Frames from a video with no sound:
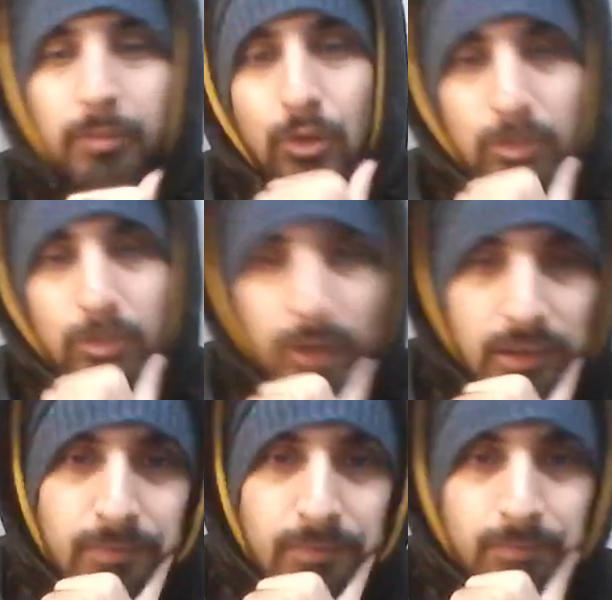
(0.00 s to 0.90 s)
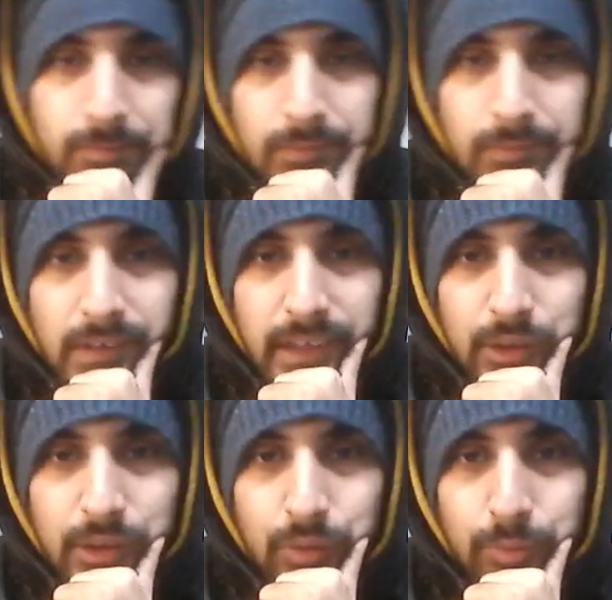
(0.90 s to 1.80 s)
below the bar, I
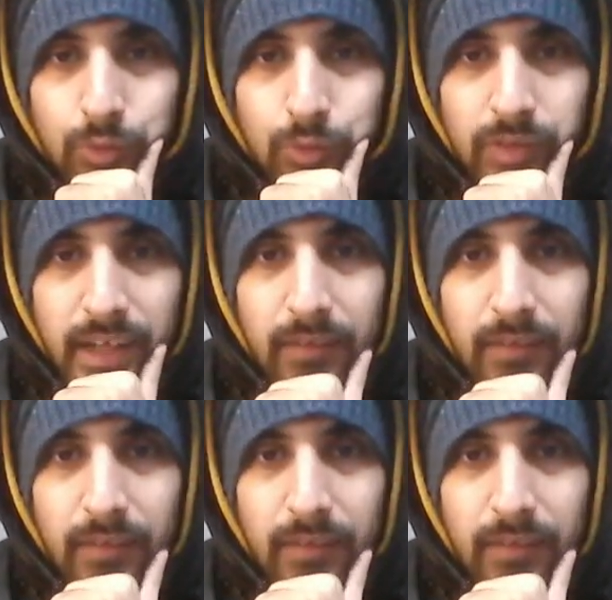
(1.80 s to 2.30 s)
need to improve that.